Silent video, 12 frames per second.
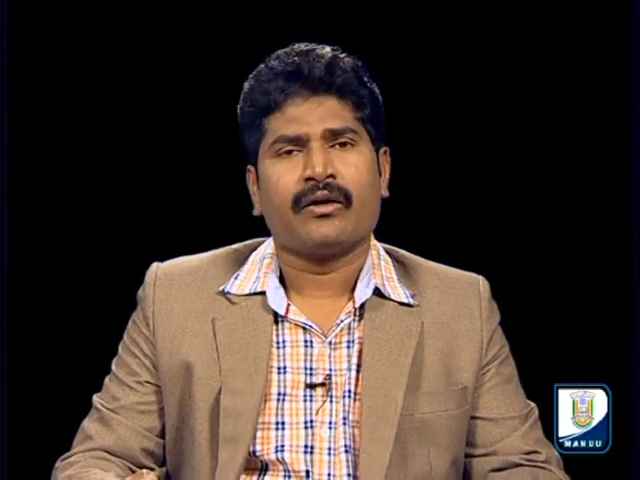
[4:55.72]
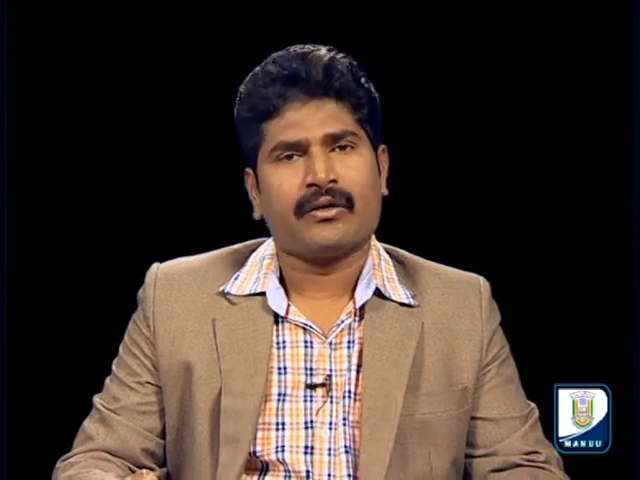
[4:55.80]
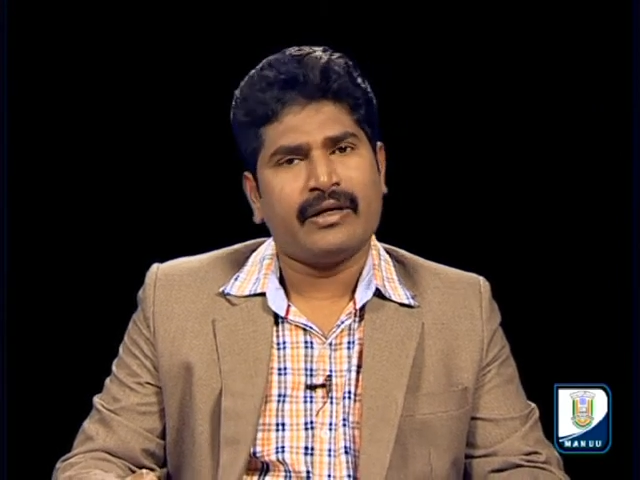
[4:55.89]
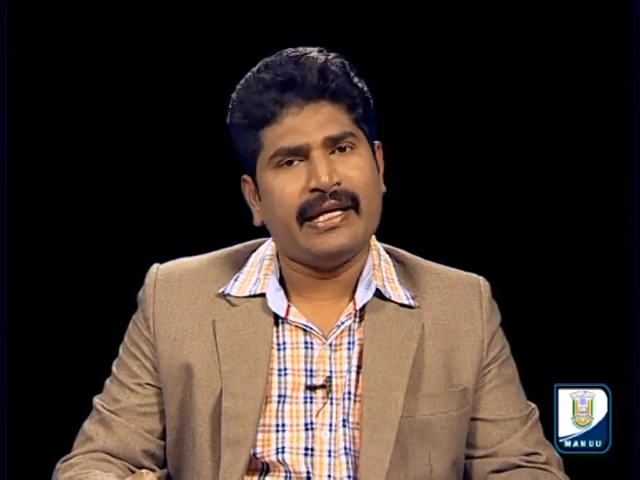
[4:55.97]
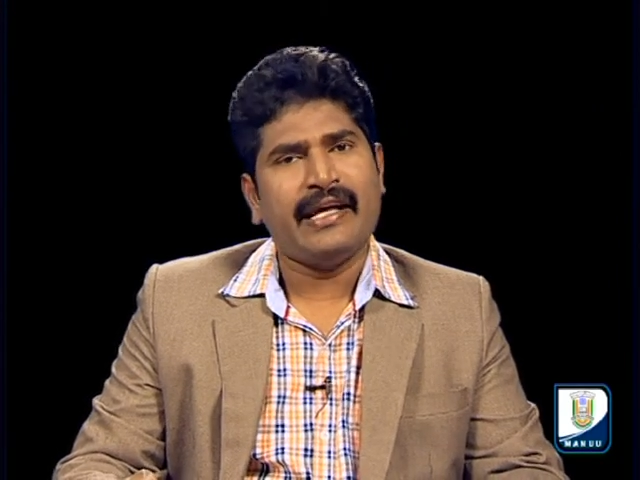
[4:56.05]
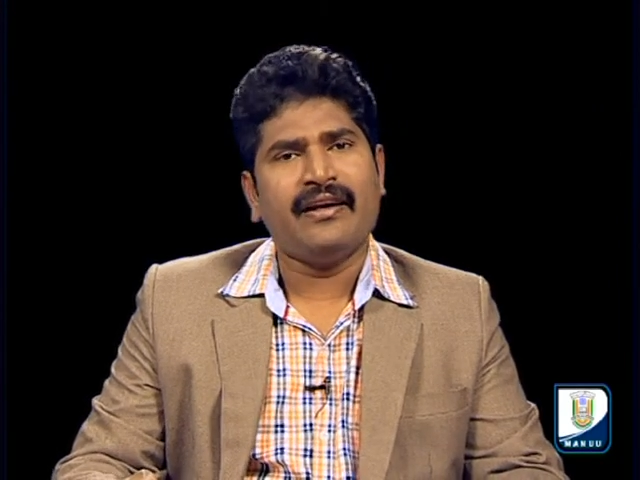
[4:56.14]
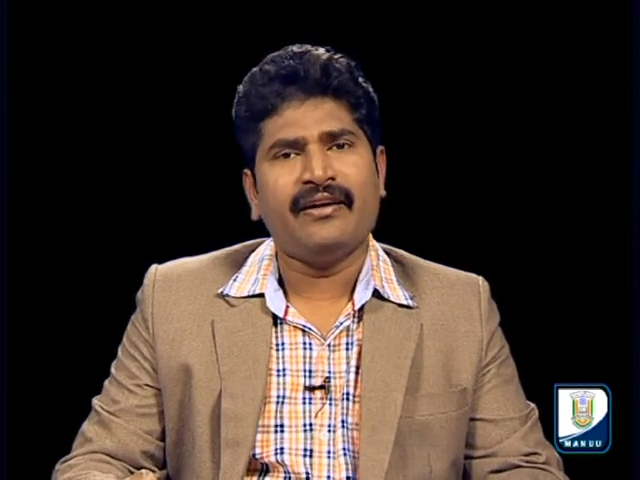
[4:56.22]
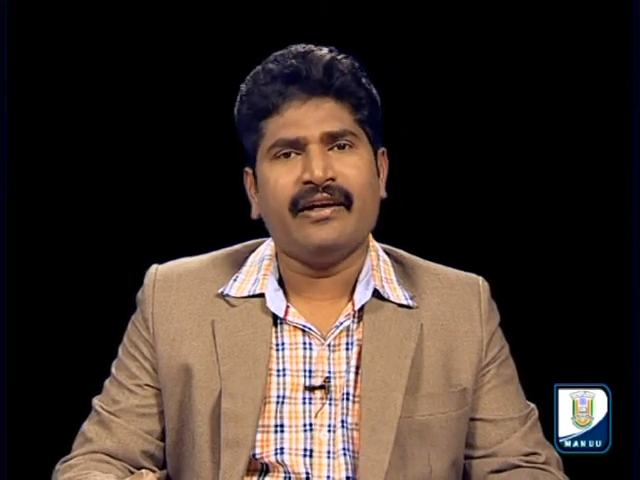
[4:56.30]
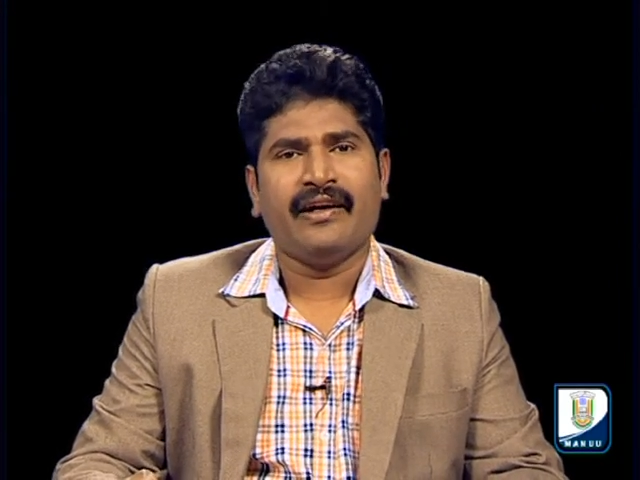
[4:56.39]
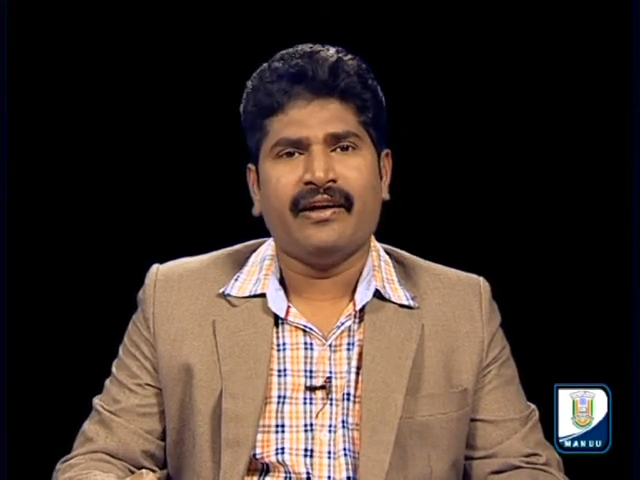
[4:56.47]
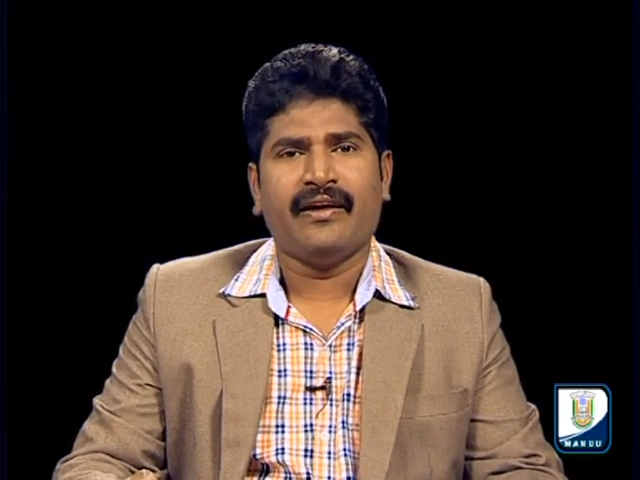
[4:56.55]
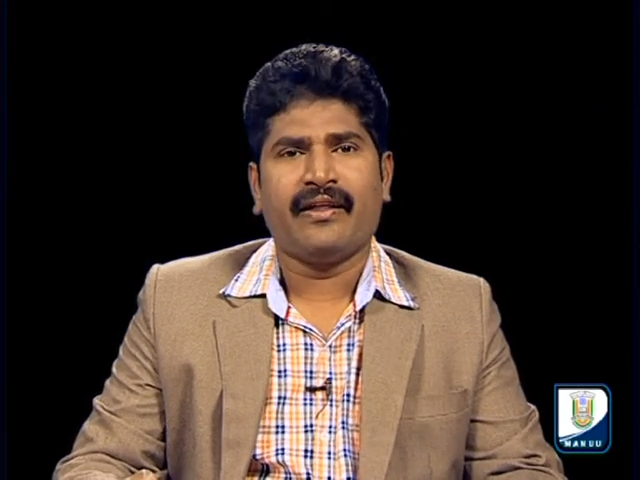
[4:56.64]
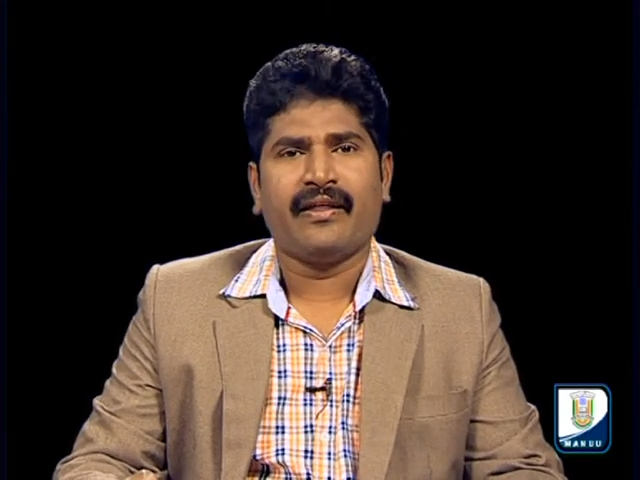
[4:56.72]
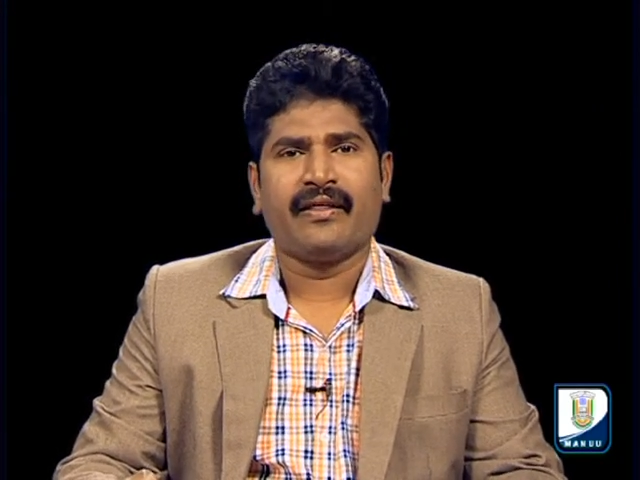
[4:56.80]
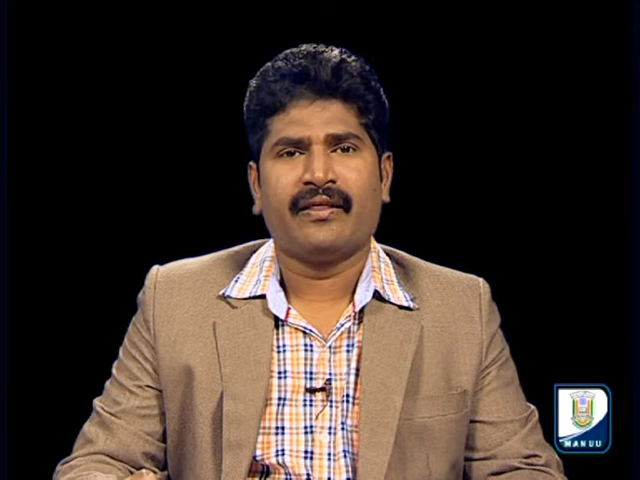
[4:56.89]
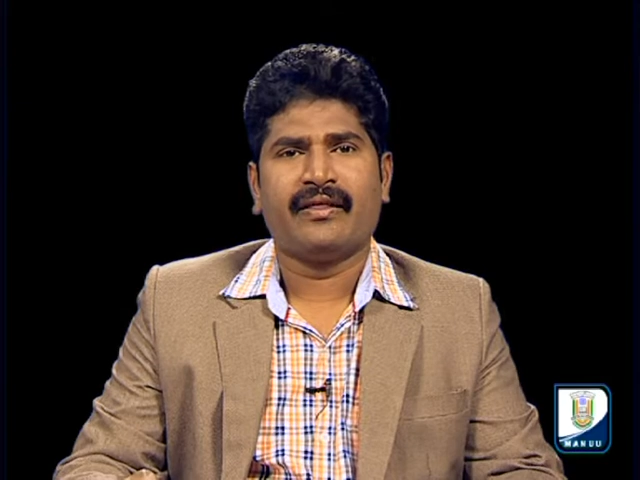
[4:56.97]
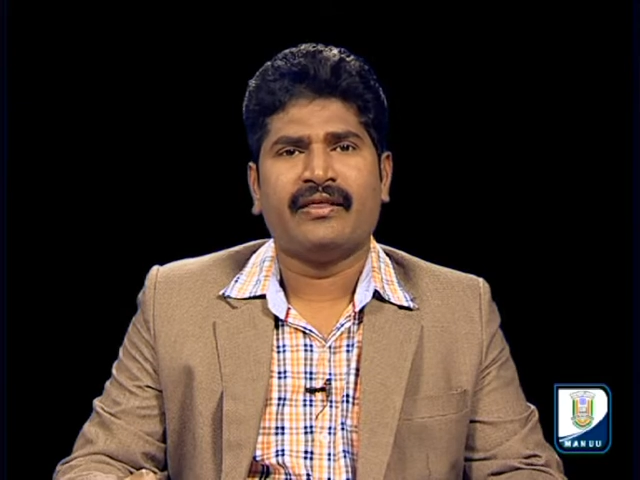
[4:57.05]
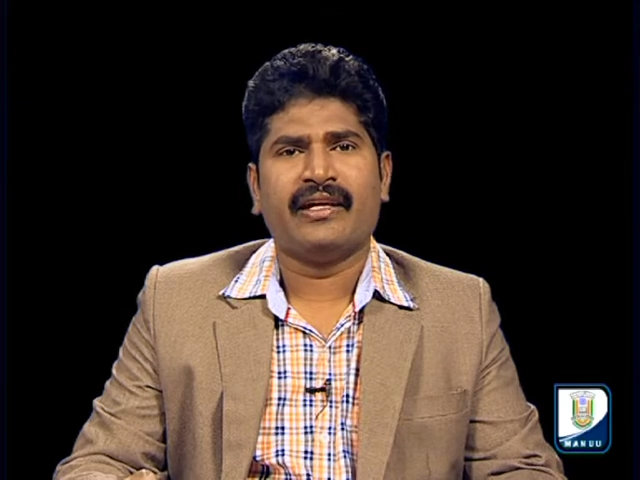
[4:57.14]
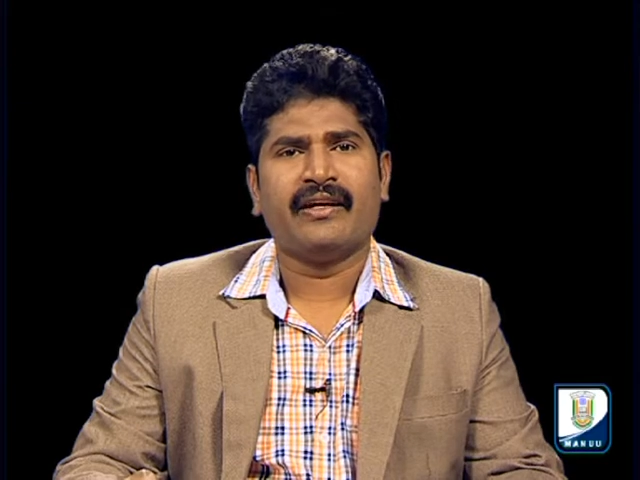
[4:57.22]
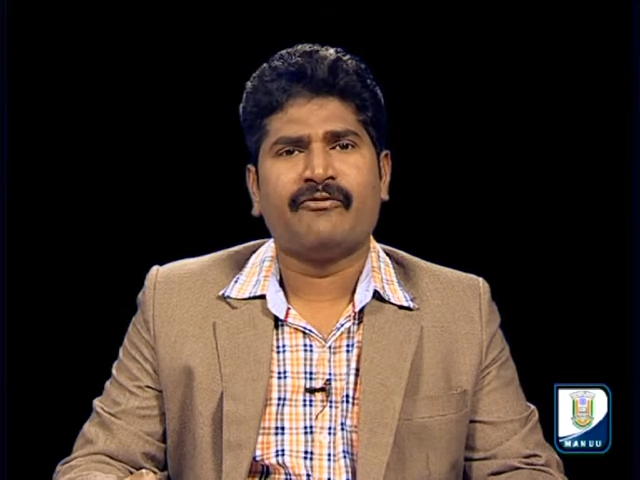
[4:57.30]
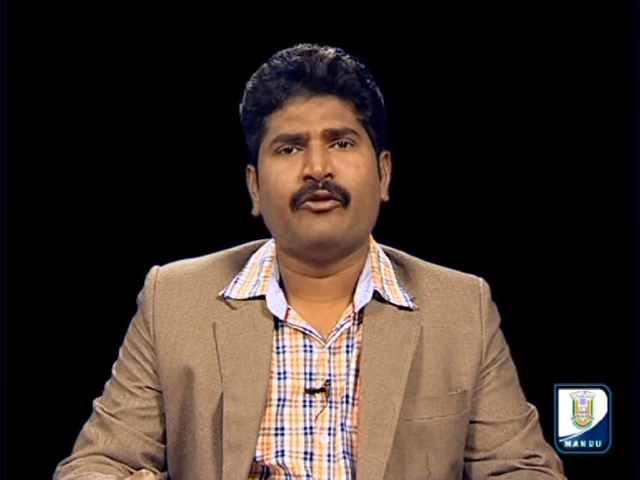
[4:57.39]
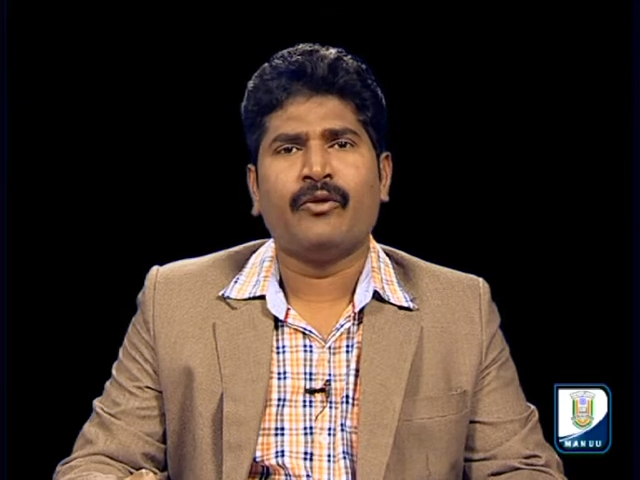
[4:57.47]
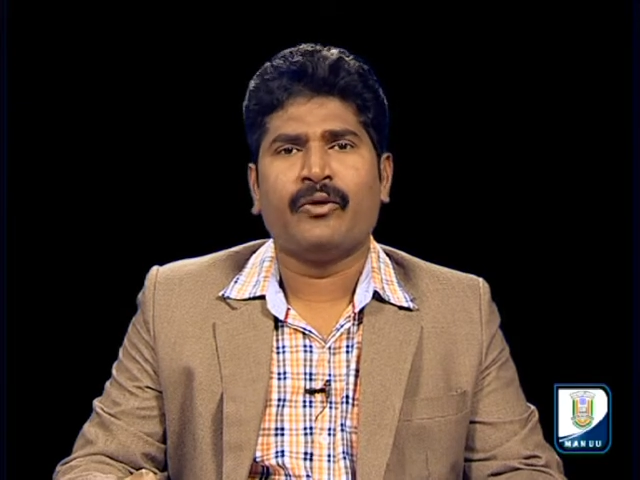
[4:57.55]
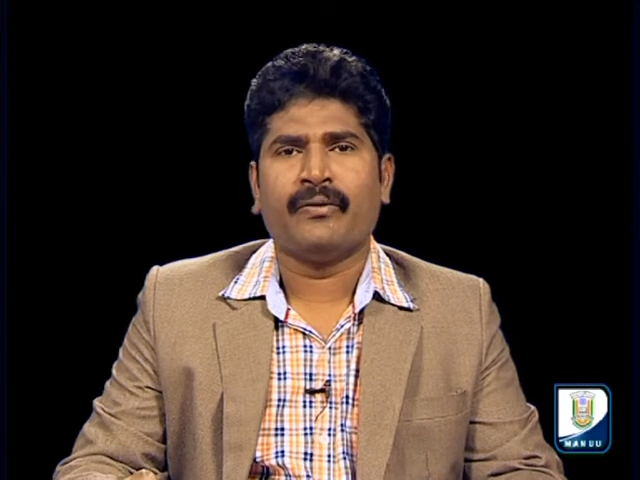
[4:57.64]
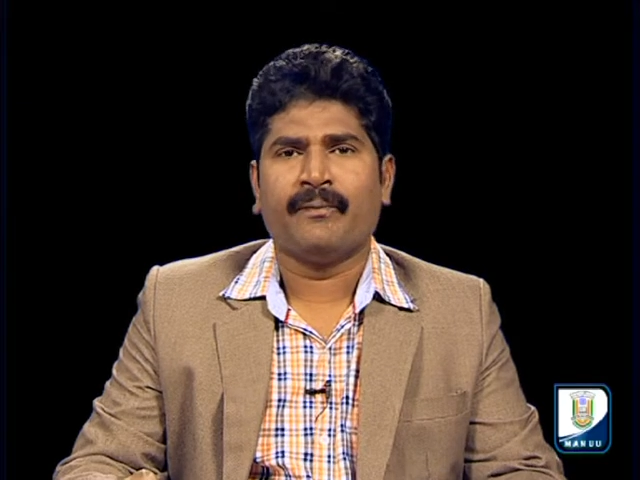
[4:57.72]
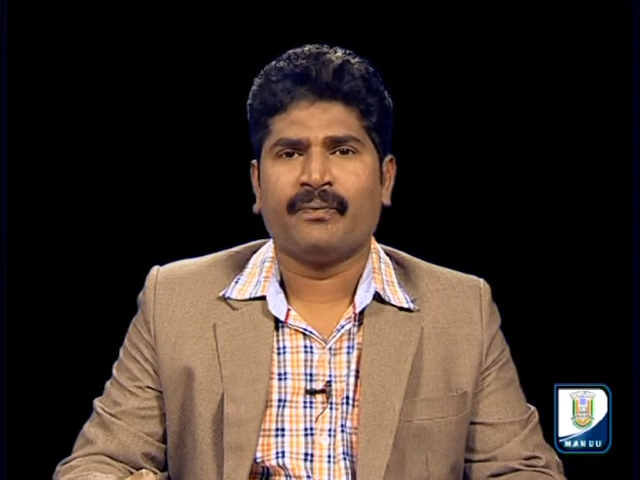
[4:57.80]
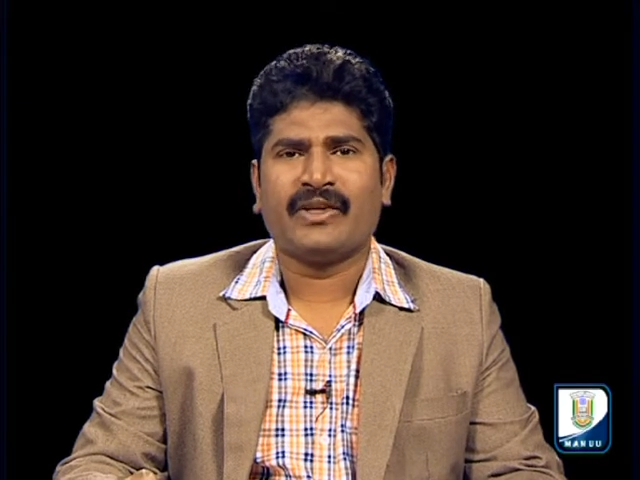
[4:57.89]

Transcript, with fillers: Clearly, therefore,